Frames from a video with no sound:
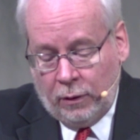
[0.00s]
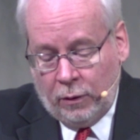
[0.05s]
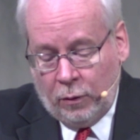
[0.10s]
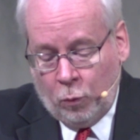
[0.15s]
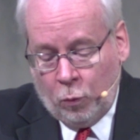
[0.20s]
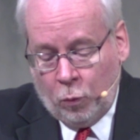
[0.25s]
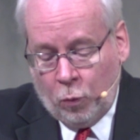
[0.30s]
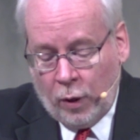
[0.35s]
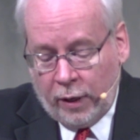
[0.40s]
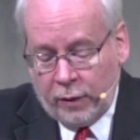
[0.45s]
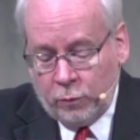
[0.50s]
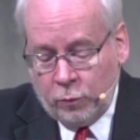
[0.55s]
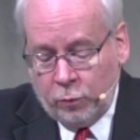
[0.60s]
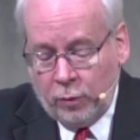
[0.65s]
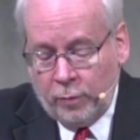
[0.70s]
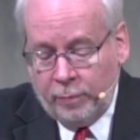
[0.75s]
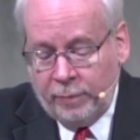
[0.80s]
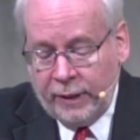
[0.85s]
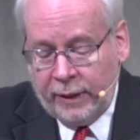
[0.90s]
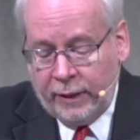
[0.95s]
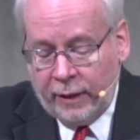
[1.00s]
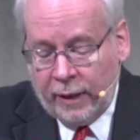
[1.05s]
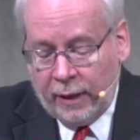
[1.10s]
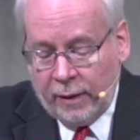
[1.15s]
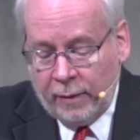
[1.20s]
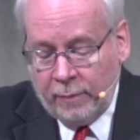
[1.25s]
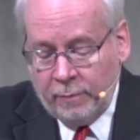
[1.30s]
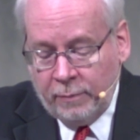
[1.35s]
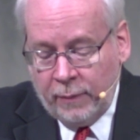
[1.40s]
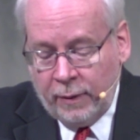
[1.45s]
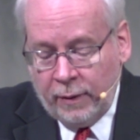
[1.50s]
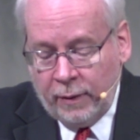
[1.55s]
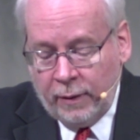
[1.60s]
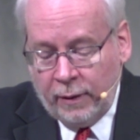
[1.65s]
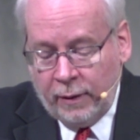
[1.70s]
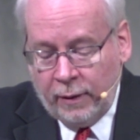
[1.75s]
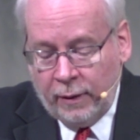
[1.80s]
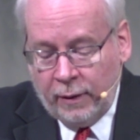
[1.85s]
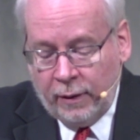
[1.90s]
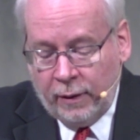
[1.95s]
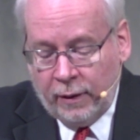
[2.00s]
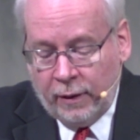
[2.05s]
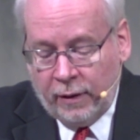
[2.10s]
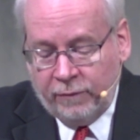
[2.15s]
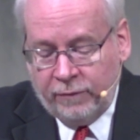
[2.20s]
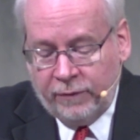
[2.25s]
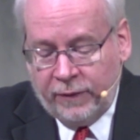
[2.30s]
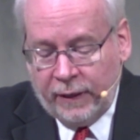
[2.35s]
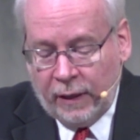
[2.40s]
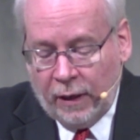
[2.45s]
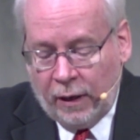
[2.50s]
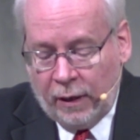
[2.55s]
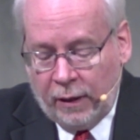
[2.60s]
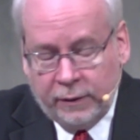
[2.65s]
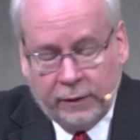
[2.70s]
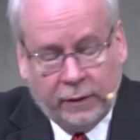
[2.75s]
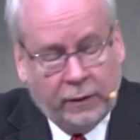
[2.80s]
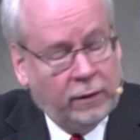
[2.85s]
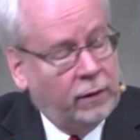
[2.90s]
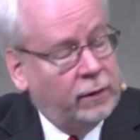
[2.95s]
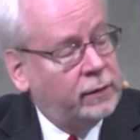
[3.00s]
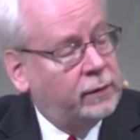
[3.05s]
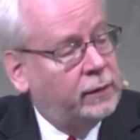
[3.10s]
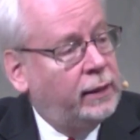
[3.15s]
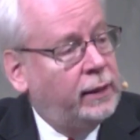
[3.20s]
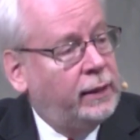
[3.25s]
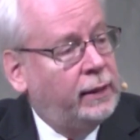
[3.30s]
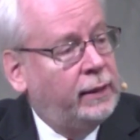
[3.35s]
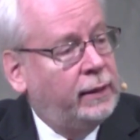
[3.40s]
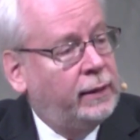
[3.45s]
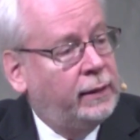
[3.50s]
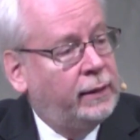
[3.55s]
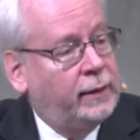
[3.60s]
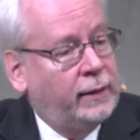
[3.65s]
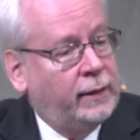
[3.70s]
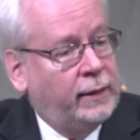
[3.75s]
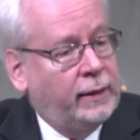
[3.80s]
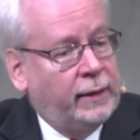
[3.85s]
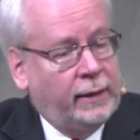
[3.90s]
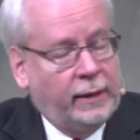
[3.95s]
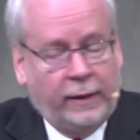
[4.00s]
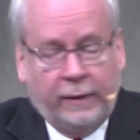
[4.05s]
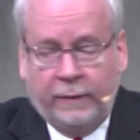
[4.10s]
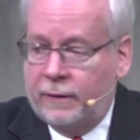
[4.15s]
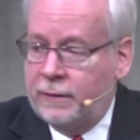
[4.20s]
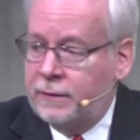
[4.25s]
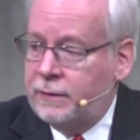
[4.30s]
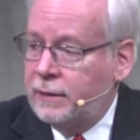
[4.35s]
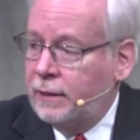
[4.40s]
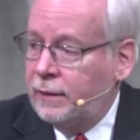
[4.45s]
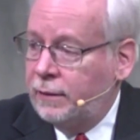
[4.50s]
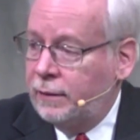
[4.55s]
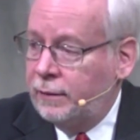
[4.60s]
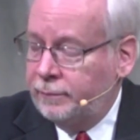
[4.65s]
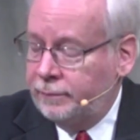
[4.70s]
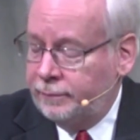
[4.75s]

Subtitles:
what will become of the ungodly and the sinner?